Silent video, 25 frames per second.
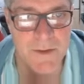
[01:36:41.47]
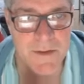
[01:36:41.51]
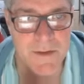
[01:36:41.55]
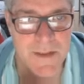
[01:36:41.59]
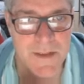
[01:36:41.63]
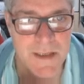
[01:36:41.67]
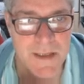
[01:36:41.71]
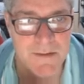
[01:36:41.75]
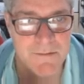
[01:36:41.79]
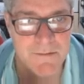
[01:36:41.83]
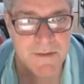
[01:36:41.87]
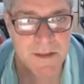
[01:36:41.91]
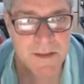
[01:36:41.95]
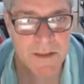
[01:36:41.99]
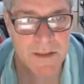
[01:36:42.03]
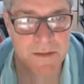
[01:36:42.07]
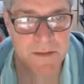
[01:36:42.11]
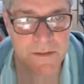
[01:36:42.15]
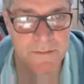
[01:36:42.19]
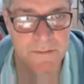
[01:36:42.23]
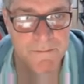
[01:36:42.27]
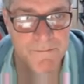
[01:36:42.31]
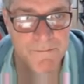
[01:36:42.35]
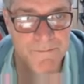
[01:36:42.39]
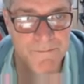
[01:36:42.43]
runs out
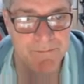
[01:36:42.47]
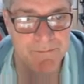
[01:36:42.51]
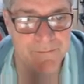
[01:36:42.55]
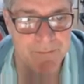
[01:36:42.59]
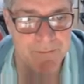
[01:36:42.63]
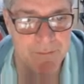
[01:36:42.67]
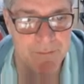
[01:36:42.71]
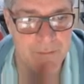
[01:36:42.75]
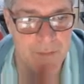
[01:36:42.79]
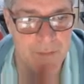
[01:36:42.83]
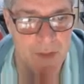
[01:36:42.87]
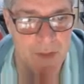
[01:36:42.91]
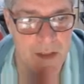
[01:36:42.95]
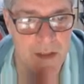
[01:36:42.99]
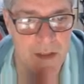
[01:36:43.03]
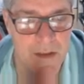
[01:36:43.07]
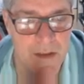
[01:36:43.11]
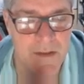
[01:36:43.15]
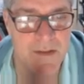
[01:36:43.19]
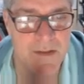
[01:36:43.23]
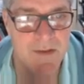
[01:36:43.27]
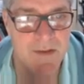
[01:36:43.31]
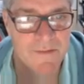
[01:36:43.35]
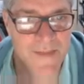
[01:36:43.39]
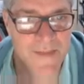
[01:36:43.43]
first
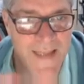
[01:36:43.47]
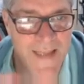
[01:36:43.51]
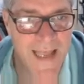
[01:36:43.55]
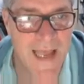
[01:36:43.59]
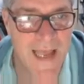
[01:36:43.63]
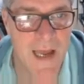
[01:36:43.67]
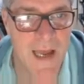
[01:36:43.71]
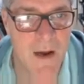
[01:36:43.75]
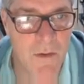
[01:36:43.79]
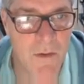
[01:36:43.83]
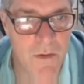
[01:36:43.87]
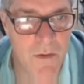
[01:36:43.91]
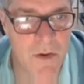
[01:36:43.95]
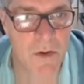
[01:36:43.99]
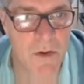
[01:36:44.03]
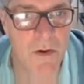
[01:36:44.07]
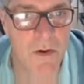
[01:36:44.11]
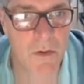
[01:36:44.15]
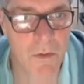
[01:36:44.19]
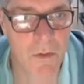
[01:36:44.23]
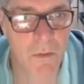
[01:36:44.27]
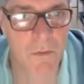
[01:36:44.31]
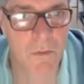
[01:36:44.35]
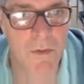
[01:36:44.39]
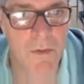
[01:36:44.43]
because I've now got
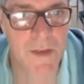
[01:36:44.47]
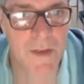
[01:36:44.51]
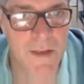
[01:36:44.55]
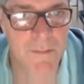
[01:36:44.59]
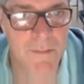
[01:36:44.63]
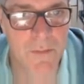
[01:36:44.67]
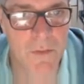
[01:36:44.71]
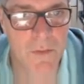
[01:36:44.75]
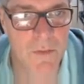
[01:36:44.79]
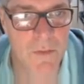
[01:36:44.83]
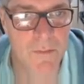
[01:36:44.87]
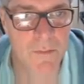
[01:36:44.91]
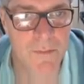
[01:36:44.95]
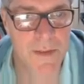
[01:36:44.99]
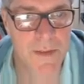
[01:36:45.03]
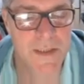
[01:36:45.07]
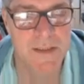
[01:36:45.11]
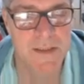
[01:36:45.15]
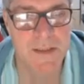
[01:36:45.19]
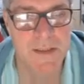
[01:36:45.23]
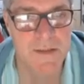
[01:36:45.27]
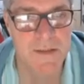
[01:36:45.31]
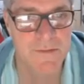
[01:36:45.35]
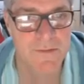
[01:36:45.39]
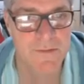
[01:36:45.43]
all the important
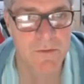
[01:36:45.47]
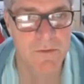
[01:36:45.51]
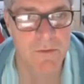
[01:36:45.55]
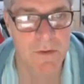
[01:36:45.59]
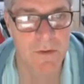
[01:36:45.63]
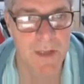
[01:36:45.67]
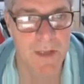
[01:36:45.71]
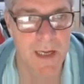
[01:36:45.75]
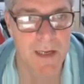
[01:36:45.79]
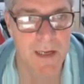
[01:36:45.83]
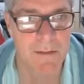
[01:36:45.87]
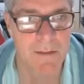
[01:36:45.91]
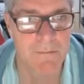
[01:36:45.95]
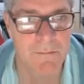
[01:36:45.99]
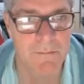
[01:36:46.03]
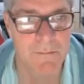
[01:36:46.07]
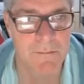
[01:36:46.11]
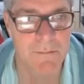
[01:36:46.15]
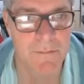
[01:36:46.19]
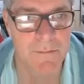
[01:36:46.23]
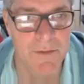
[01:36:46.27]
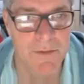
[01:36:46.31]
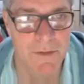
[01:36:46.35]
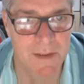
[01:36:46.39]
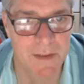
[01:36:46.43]
pieces for that
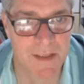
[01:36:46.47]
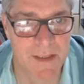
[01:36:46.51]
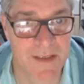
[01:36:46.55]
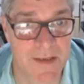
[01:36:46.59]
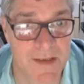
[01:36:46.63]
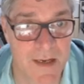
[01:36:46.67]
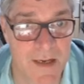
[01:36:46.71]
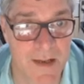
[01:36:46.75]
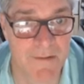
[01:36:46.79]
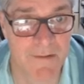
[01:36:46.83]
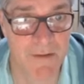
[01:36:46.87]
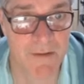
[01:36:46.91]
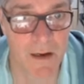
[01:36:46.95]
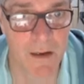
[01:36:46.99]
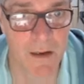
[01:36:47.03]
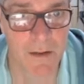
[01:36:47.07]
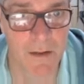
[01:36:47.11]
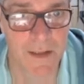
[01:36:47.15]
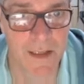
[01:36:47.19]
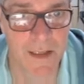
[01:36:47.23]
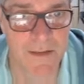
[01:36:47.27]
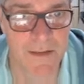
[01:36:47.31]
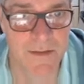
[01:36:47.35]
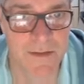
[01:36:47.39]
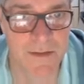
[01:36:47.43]
so I can deliver.
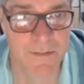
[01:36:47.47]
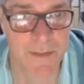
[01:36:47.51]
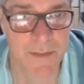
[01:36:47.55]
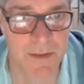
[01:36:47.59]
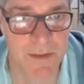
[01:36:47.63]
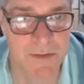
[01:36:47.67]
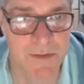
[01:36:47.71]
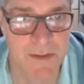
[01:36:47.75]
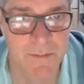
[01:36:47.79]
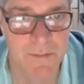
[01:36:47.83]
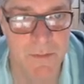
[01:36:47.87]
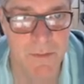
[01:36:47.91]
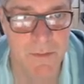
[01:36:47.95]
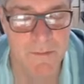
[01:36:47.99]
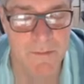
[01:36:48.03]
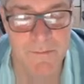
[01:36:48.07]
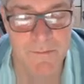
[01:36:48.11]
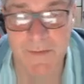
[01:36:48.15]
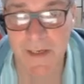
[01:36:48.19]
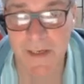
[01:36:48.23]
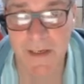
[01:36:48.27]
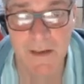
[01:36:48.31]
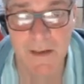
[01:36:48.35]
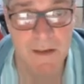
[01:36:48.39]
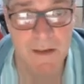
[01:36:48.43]
That's the most important
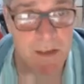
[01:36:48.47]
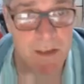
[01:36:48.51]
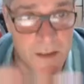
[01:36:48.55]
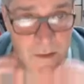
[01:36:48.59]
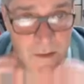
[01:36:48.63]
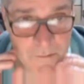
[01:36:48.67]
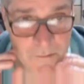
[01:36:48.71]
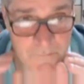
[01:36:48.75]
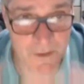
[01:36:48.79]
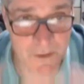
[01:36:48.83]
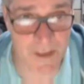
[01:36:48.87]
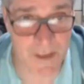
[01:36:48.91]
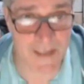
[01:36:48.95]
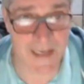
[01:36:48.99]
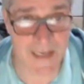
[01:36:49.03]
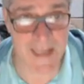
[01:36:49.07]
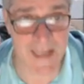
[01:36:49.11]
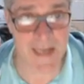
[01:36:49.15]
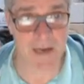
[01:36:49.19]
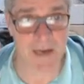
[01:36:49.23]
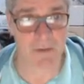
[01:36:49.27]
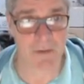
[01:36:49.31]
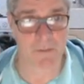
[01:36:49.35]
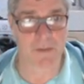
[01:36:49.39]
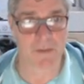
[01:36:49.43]
thing. Right
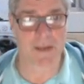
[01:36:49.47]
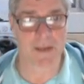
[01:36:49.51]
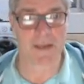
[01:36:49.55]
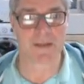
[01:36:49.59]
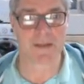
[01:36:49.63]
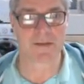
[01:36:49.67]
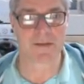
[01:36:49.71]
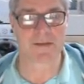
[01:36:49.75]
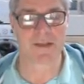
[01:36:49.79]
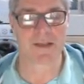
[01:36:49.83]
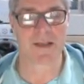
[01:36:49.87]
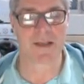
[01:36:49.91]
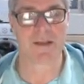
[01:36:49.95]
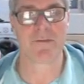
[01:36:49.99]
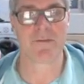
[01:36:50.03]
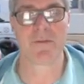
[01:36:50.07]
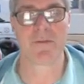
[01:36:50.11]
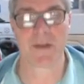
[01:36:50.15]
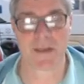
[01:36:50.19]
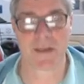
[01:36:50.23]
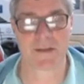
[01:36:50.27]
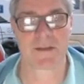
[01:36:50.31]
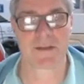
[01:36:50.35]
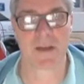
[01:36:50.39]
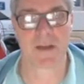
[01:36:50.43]
now it's
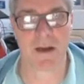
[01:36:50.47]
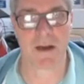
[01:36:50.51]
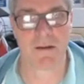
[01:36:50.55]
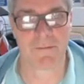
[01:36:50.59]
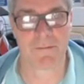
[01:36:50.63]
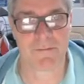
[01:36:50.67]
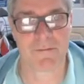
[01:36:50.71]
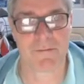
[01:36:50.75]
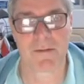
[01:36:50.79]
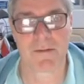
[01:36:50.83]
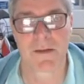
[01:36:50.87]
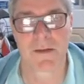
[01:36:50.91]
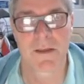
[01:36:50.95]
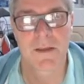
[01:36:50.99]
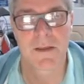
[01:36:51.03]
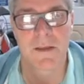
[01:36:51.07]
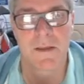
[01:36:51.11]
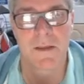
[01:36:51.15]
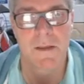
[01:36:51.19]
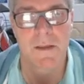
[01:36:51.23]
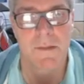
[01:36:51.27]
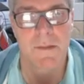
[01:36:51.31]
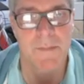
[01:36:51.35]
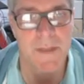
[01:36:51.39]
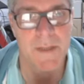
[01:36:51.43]
delivering stuff
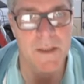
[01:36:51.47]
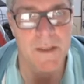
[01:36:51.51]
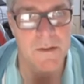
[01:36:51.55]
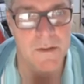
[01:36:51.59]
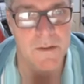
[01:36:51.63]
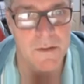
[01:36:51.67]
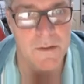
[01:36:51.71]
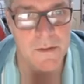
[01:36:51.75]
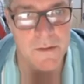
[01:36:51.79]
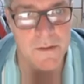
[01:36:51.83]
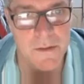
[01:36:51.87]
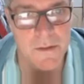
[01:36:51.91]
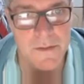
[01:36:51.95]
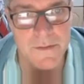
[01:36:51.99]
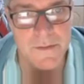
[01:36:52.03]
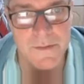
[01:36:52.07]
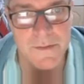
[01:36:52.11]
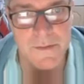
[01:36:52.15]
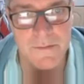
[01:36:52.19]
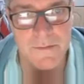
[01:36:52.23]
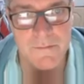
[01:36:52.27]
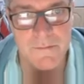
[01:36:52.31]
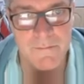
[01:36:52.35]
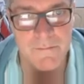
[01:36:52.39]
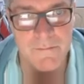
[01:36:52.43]

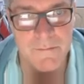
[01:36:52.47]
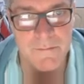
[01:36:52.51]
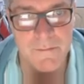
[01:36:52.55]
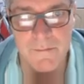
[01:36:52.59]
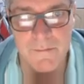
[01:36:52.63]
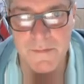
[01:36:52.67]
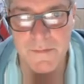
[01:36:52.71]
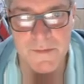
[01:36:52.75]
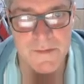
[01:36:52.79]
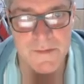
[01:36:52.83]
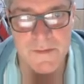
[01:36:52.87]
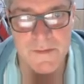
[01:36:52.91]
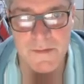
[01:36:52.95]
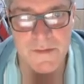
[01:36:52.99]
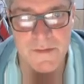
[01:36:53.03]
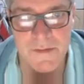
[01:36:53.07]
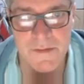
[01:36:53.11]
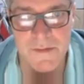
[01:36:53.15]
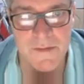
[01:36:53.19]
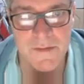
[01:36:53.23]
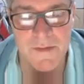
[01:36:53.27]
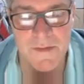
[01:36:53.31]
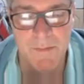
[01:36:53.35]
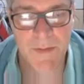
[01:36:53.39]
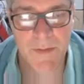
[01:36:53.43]
because
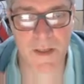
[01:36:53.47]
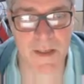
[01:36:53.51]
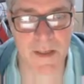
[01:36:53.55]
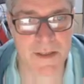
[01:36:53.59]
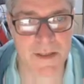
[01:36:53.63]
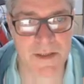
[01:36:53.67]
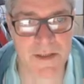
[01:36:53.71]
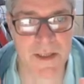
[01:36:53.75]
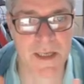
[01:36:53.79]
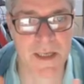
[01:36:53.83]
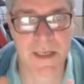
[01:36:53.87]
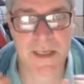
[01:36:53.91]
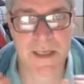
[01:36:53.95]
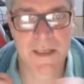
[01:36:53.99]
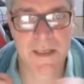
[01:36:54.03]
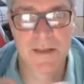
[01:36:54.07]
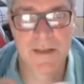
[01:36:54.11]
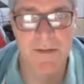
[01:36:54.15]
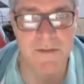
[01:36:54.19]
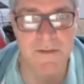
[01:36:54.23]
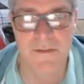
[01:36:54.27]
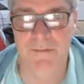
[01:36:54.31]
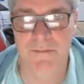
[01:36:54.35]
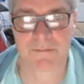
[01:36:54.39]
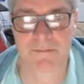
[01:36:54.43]
supply chain
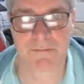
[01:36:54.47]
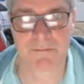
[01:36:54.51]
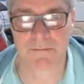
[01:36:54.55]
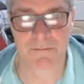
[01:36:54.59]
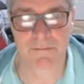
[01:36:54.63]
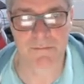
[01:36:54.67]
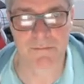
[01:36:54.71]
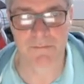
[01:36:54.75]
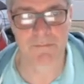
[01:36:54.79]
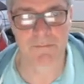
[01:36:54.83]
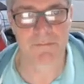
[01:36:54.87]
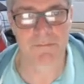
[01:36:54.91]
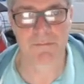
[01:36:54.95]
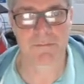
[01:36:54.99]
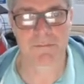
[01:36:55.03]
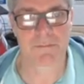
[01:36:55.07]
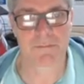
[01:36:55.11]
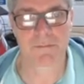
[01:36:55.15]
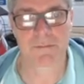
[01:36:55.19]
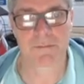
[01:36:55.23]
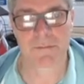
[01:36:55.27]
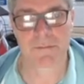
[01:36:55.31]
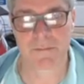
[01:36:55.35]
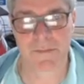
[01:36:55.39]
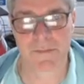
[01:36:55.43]
is
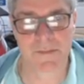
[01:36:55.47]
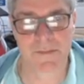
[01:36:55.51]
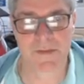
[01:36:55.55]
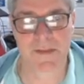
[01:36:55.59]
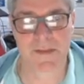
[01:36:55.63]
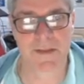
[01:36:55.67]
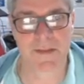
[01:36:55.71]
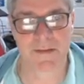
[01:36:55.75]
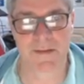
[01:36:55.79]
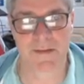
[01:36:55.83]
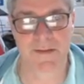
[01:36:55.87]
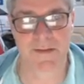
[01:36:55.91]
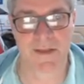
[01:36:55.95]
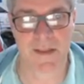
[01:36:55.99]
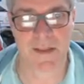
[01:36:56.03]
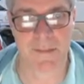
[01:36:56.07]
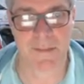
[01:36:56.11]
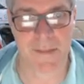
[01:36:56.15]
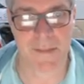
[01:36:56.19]
seriously